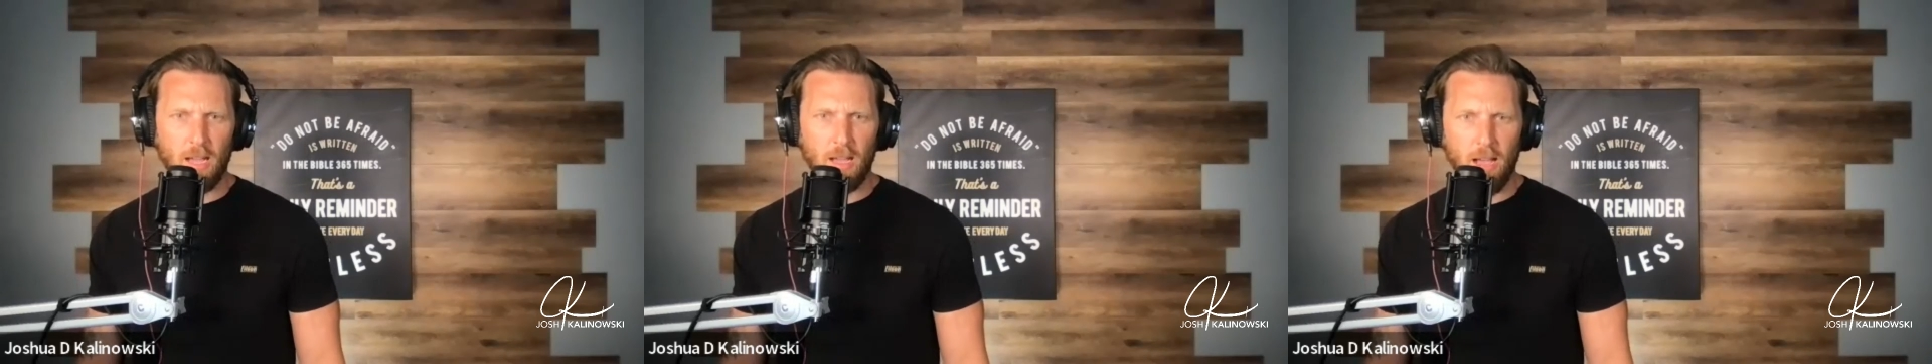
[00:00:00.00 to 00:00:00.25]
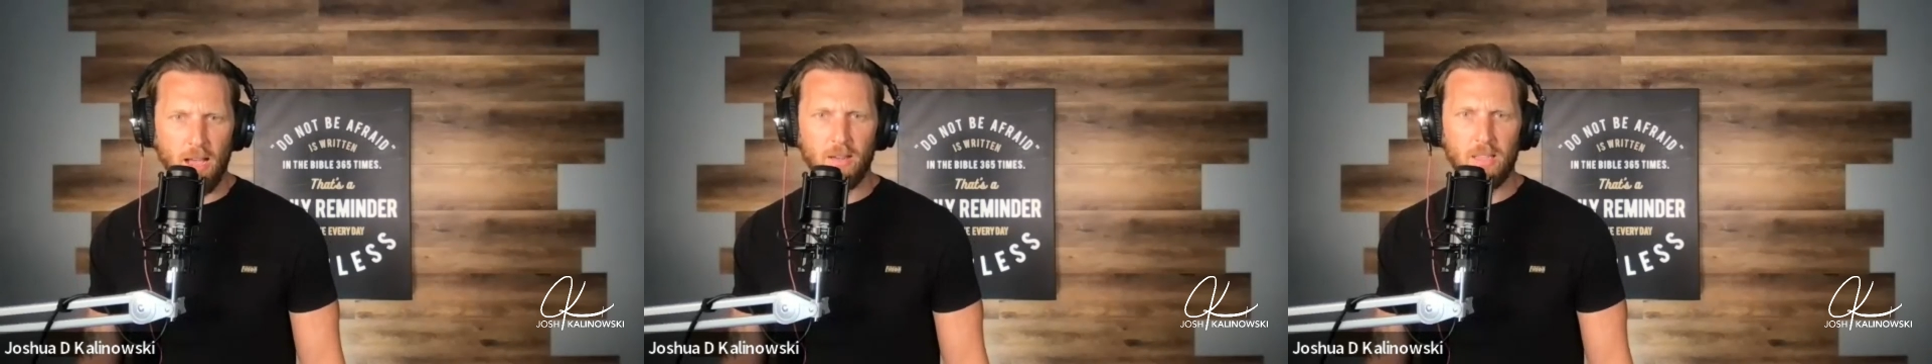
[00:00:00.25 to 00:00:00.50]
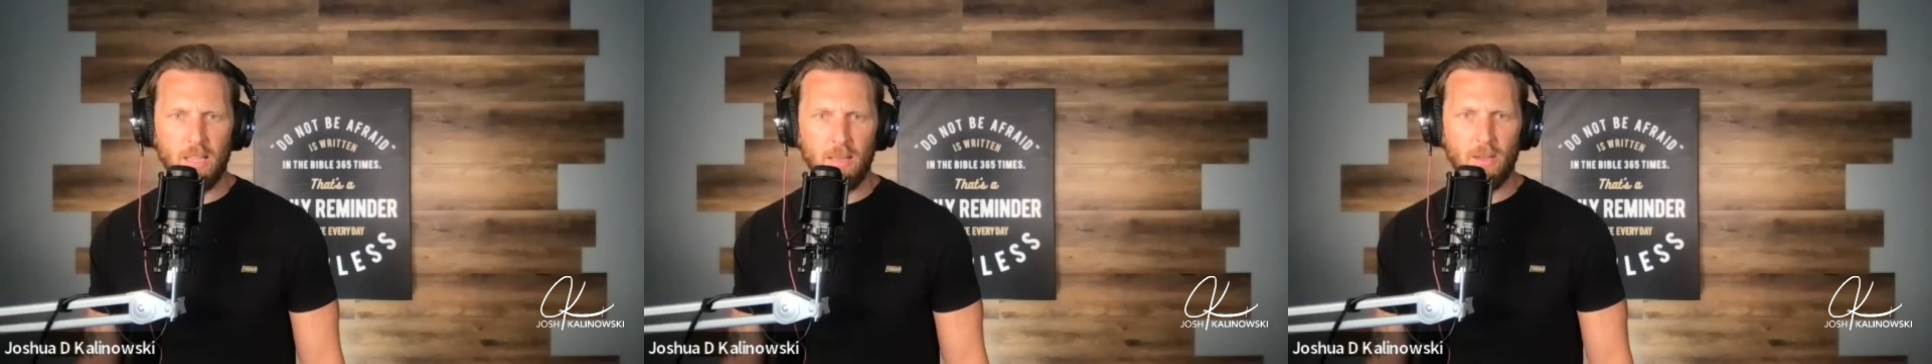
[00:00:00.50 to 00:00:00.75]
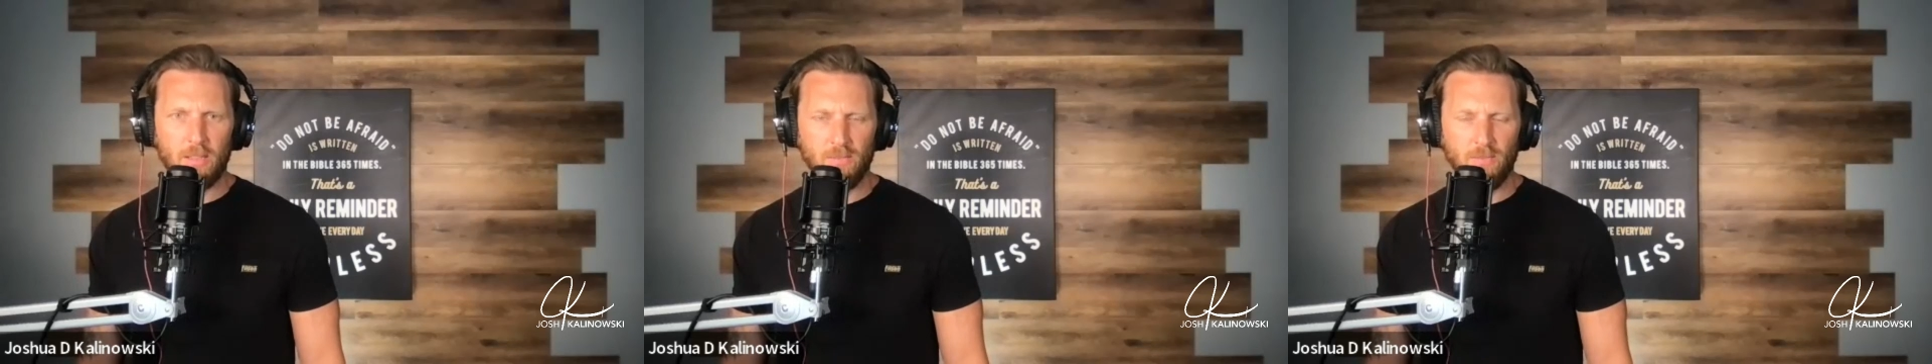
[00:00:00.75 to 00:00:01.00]
how can they
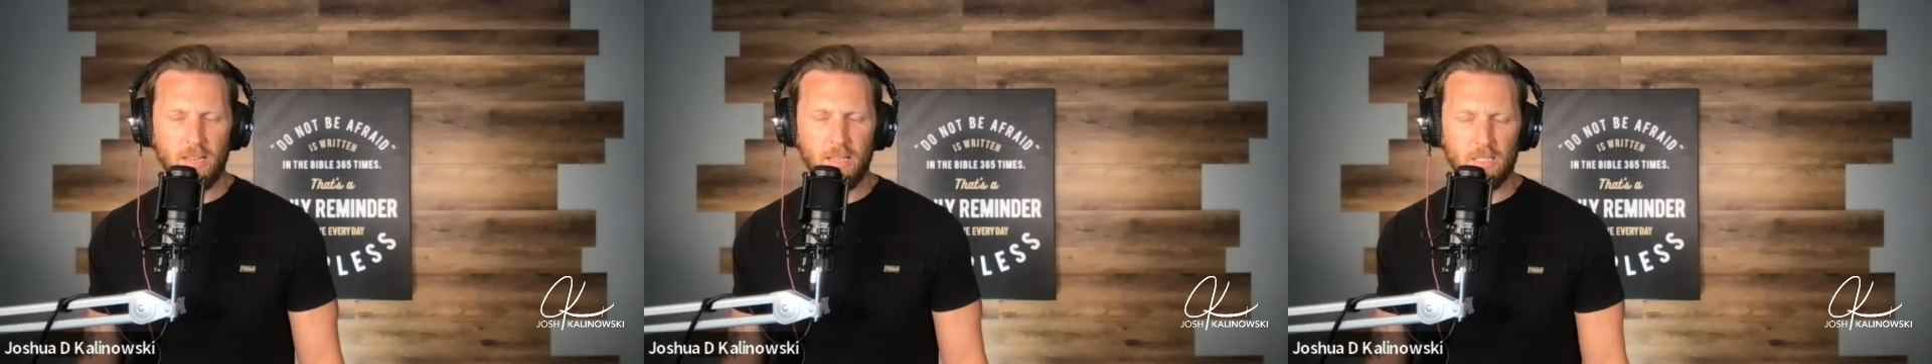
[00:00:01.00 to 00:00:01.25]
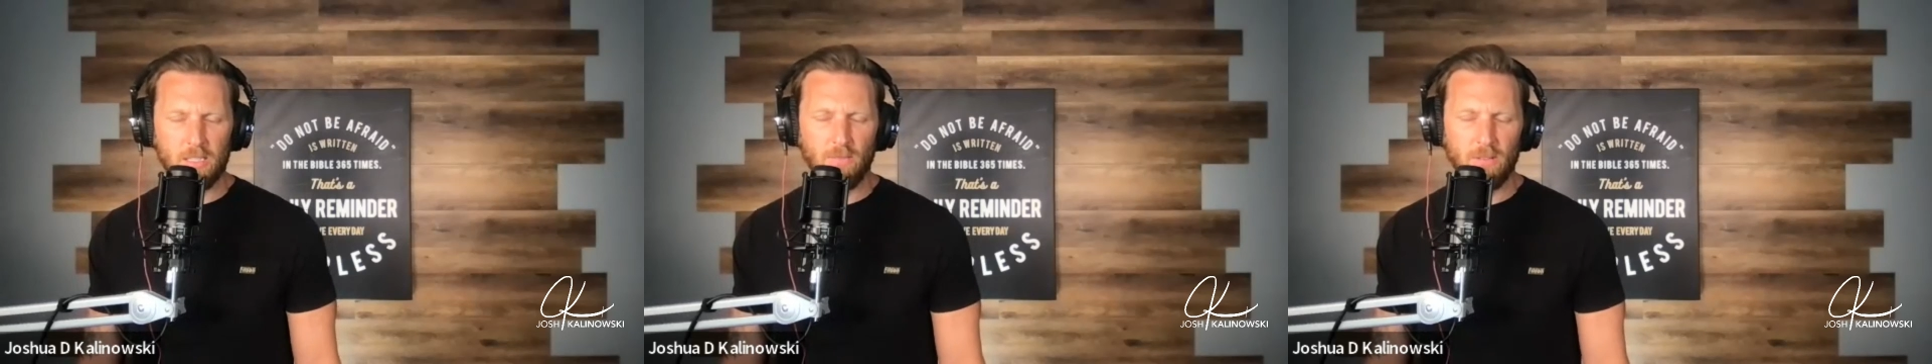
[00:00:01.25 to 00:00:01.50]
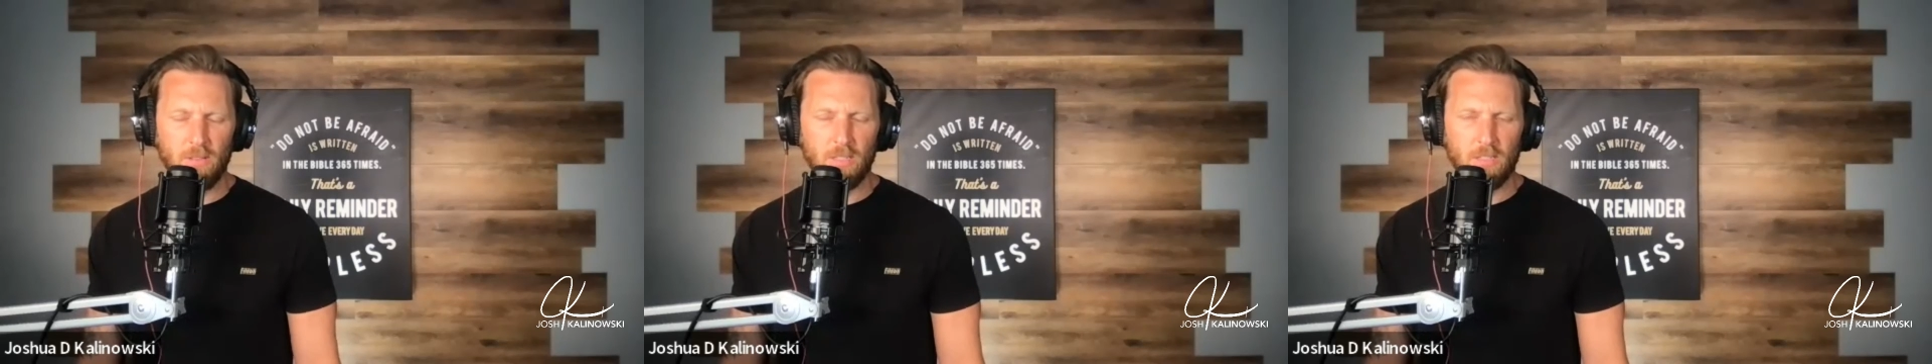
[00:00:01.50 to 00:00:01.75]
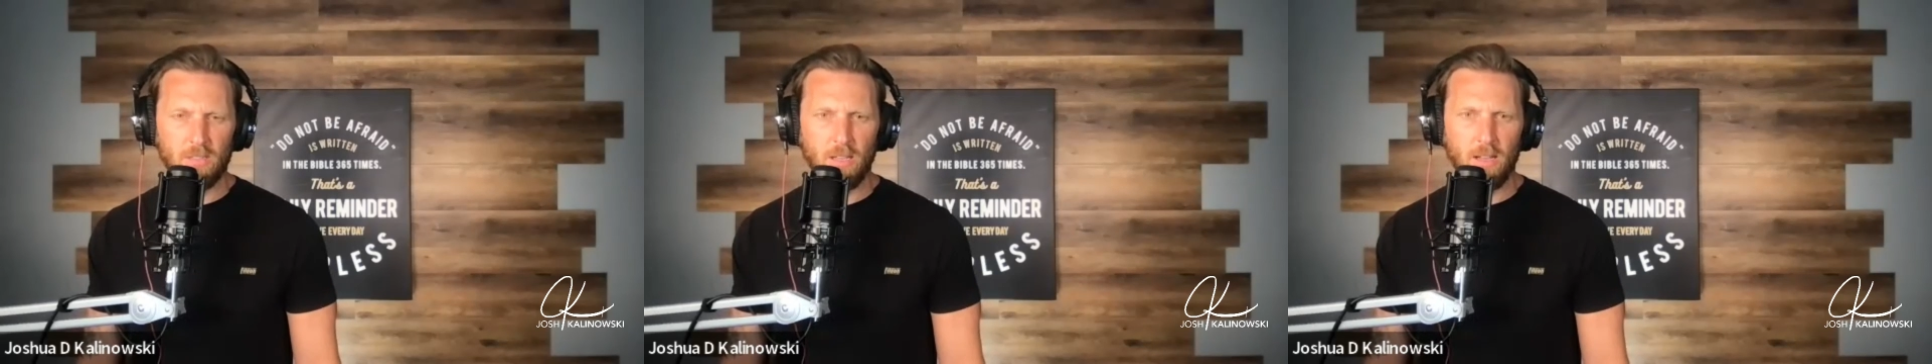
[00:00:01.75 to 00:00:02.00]
best find this
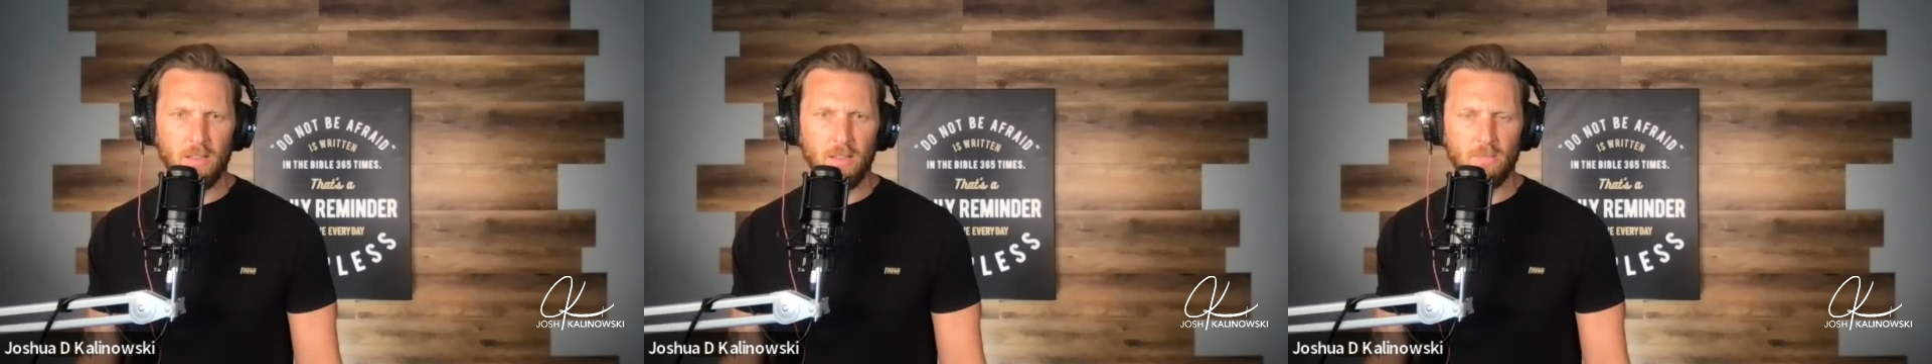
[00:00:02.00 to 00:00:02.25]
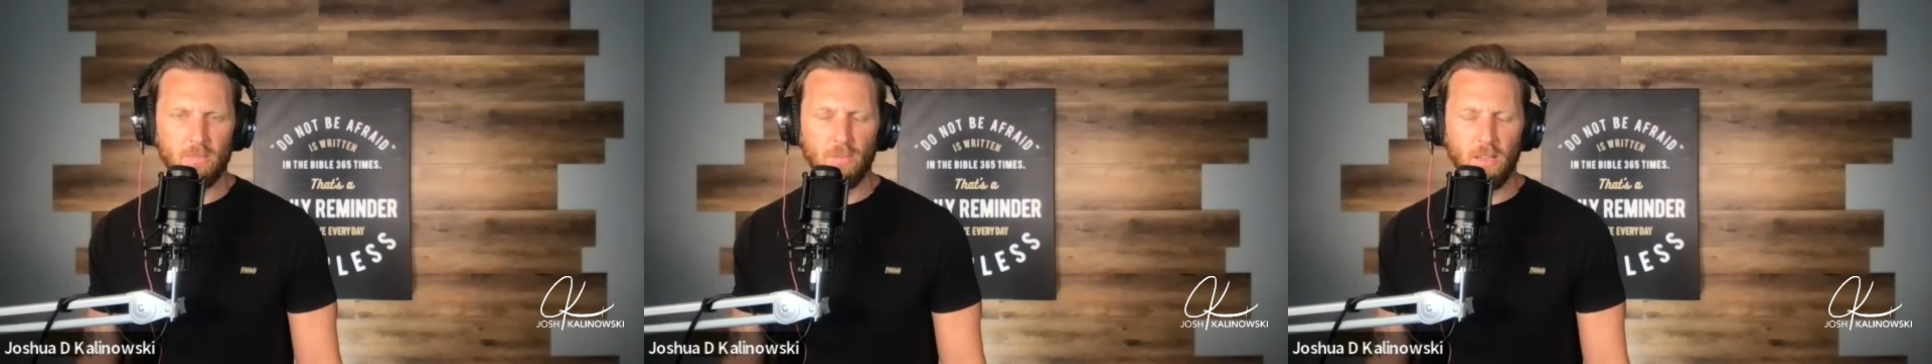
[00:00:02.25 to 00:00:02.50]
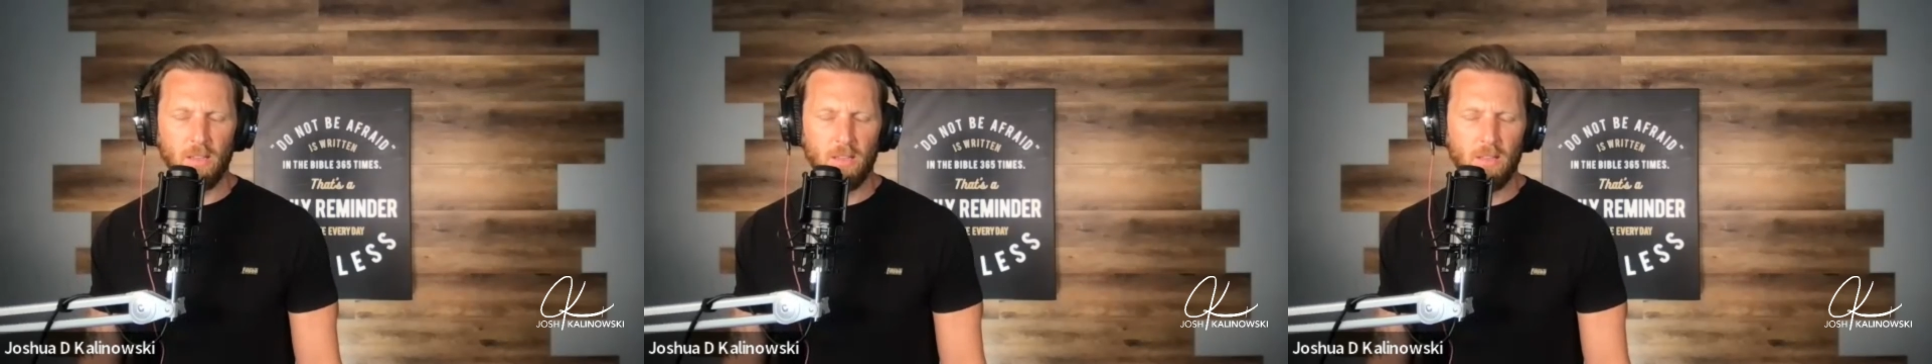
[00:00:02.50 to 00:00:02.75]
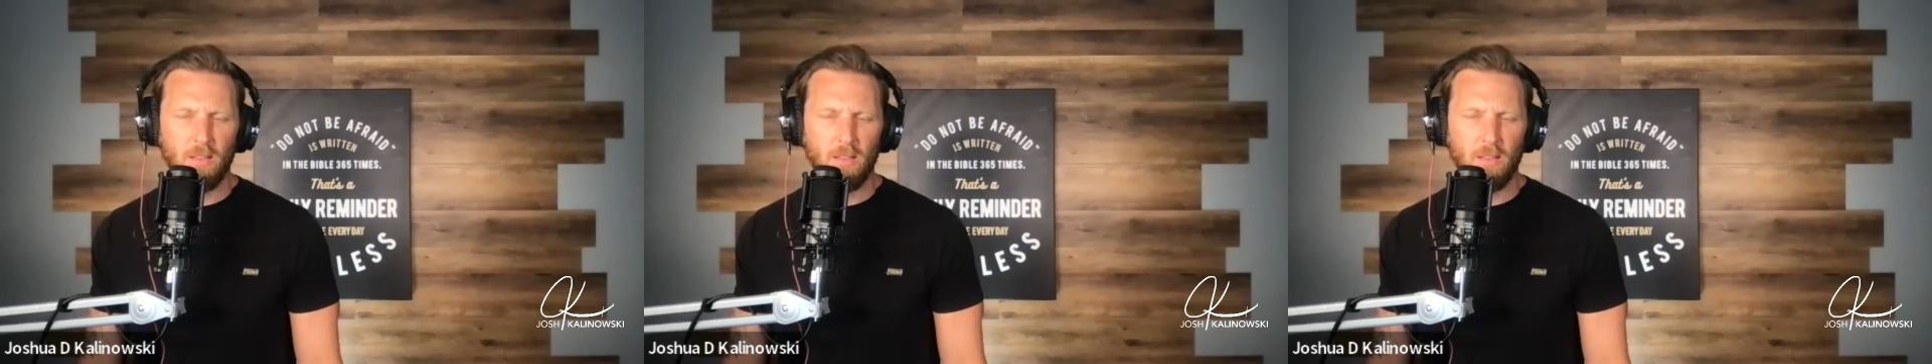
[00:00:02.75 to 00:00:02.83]
movie?